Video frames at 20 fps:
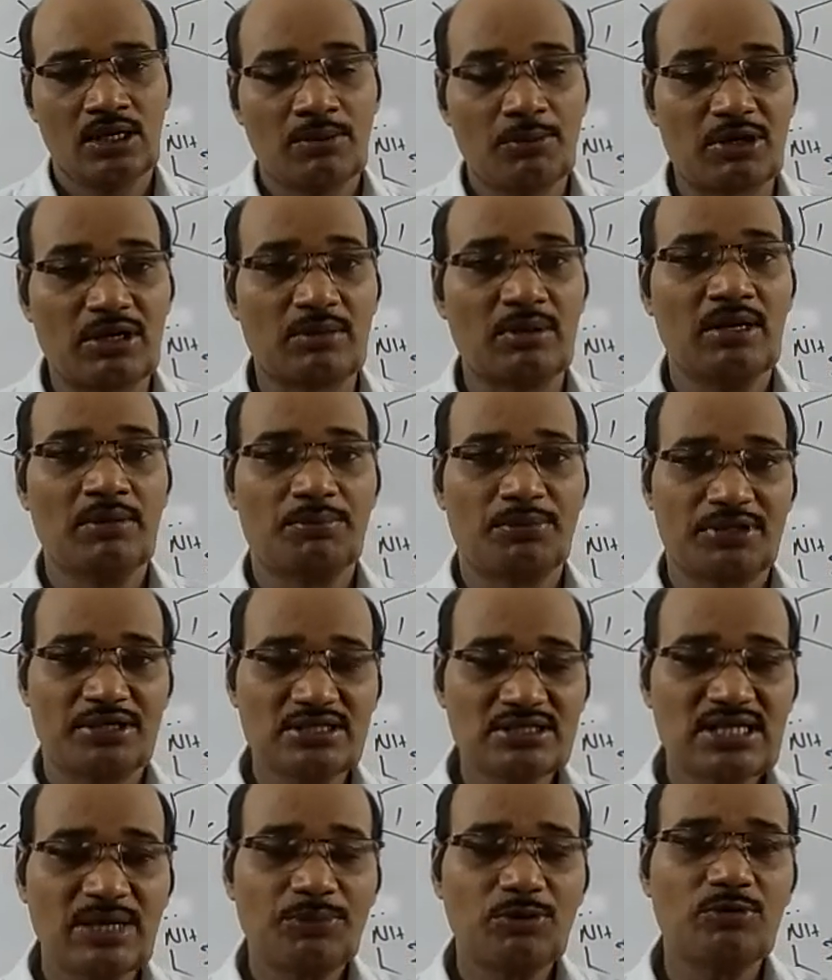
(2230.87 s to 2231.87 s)
But
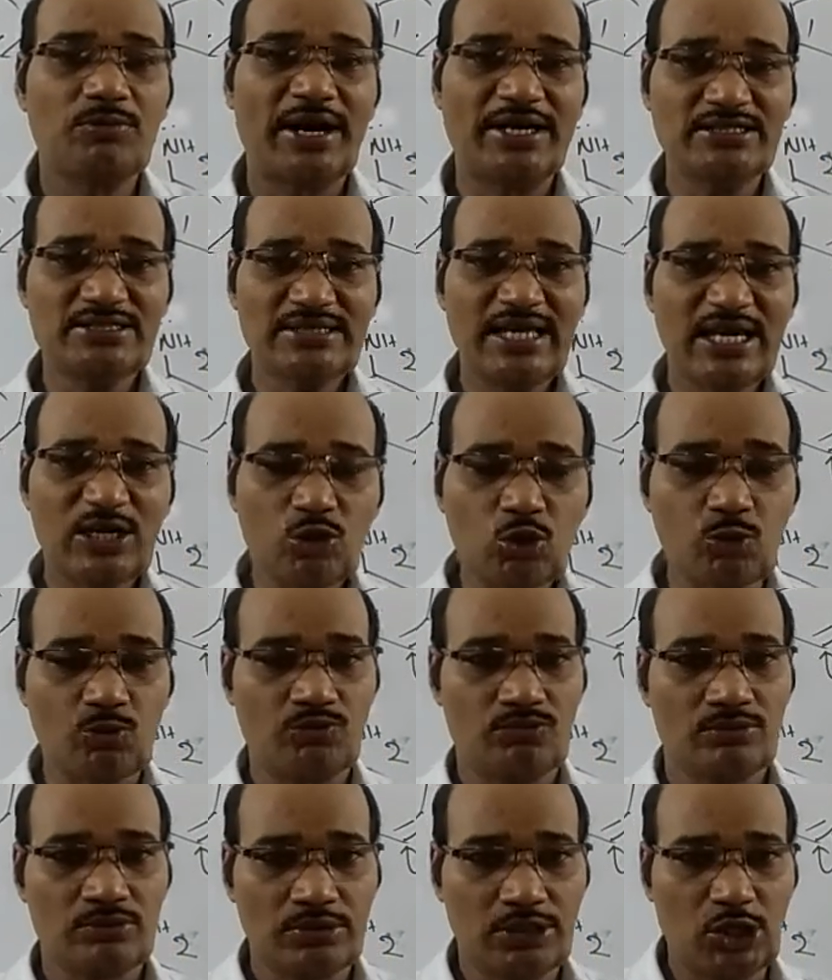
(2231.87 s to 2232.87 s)
presence of minus I
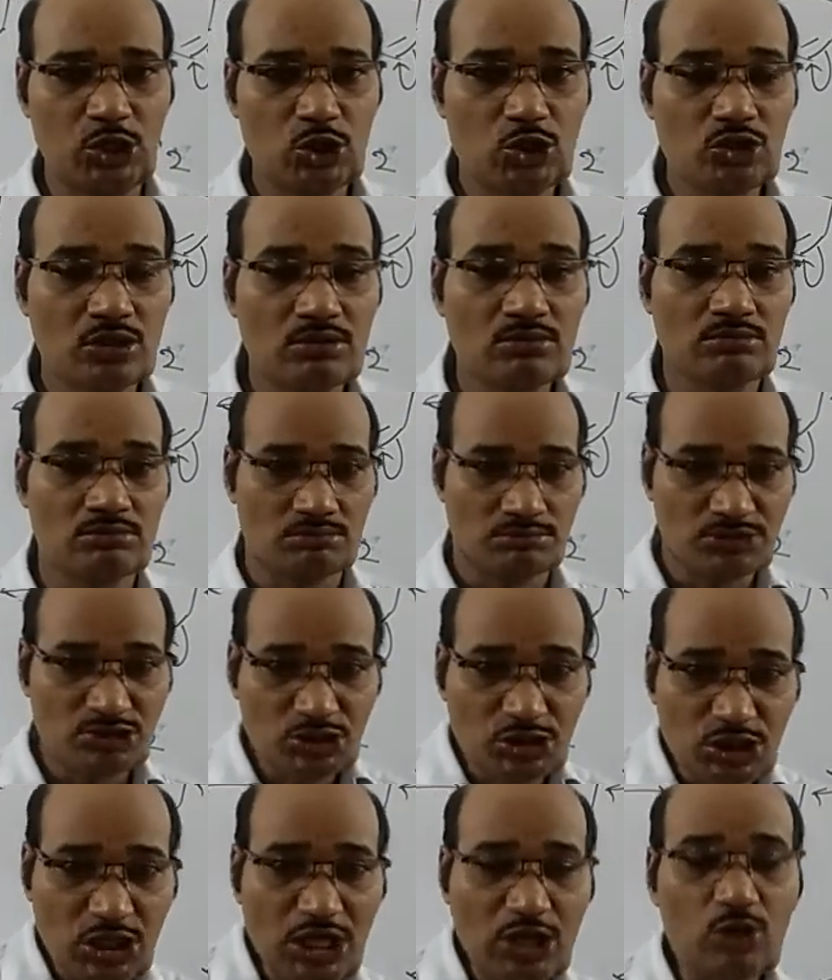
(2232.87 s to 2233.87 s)
group, electron
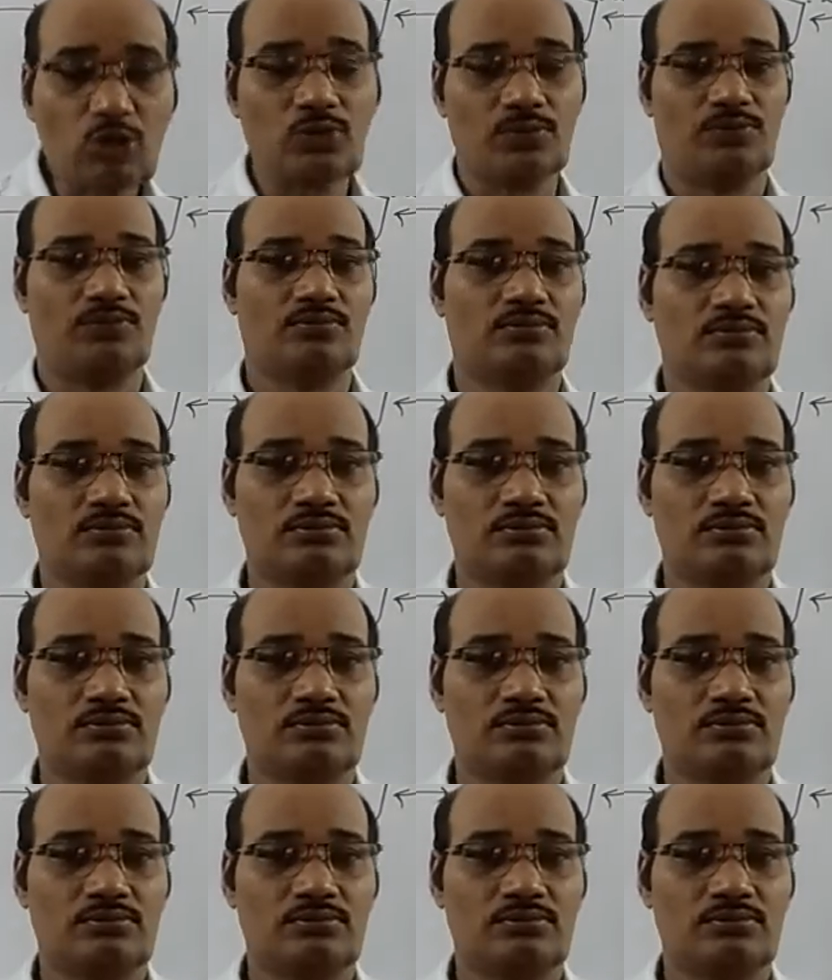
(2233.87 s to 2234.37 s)
withdrawing group,